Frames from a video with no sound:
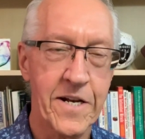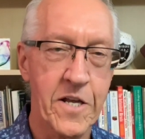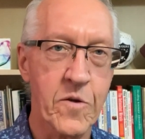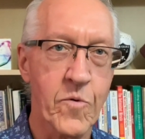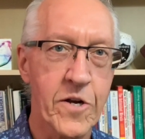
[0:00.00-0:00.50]
In
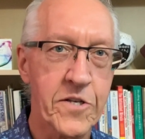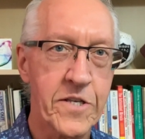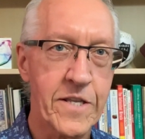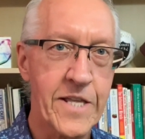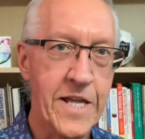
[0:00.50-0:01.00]
other
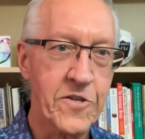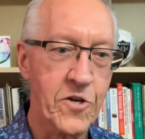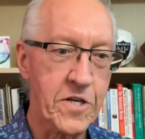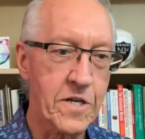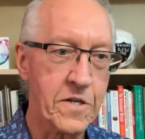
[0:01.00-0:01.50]
words, they
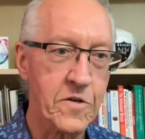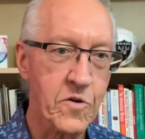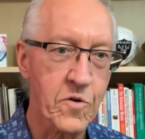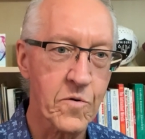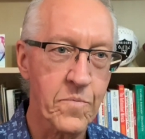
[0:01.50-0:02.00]
took a
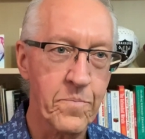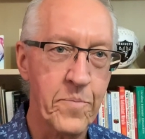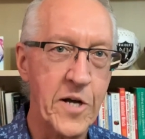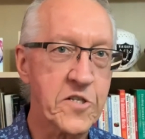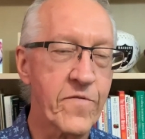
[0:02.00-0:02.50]

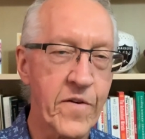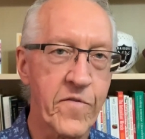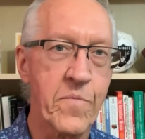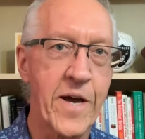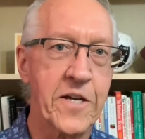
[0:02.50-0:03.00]
bunch of
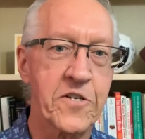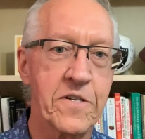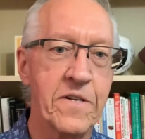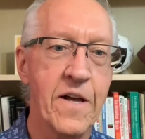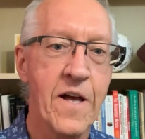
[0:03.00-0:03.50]

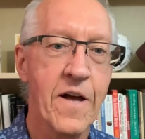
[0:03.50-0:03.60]
information